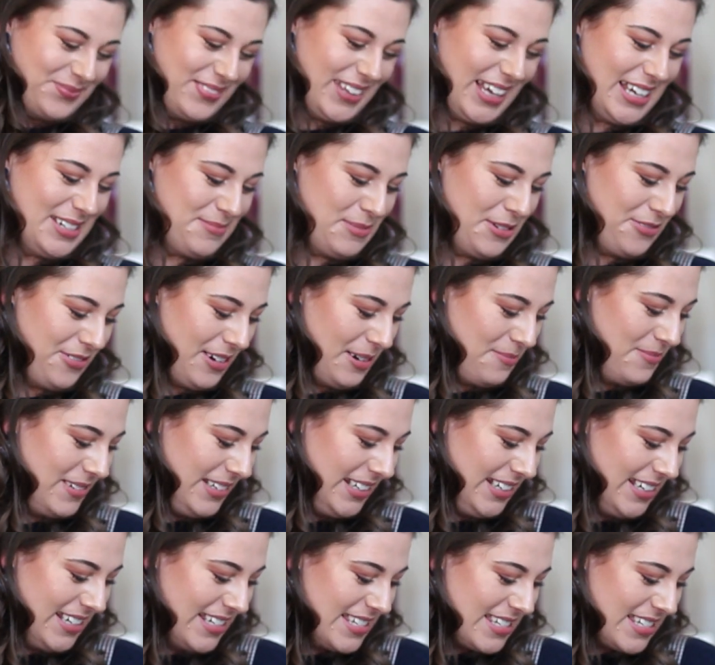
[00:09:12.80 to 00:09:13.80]
That'd be
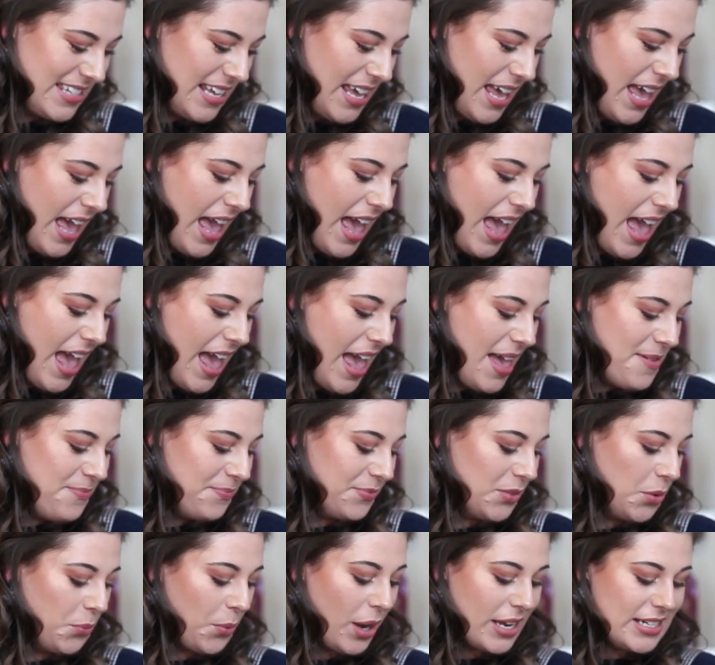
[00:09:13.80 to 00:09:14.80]
fabulous.
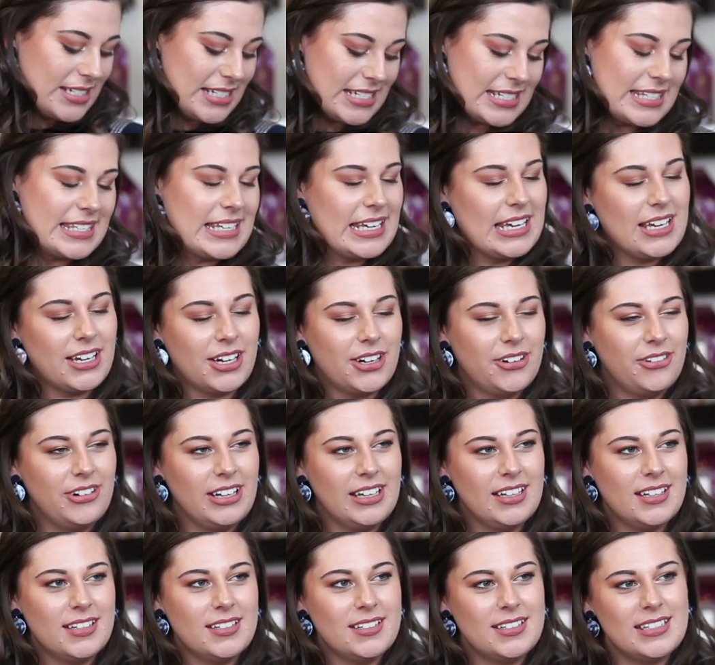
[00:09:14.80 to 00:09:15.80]
And where do you see your
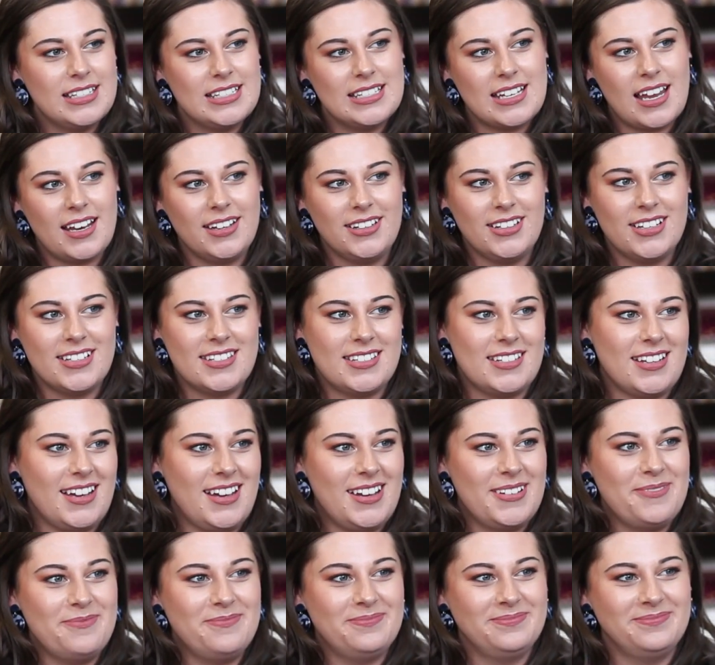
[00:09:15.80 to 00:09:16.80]
career in 10 years'
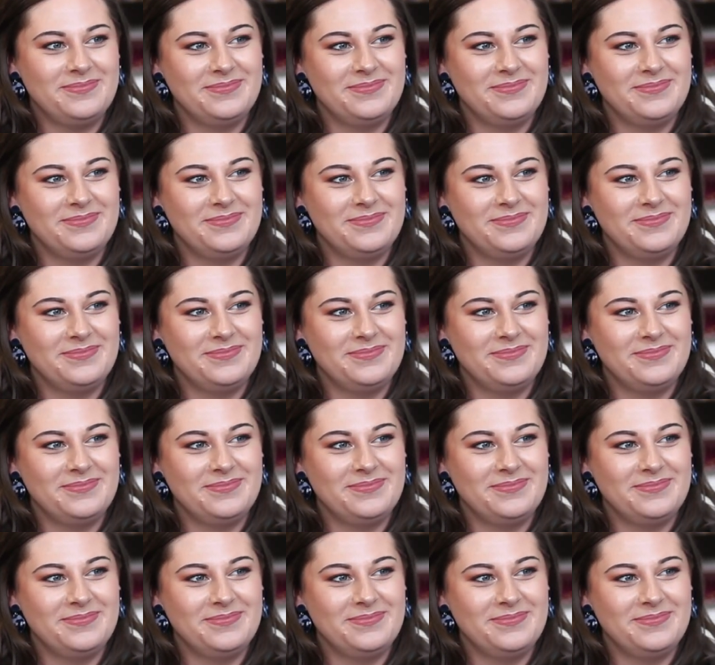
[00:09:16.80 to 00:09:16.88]
time?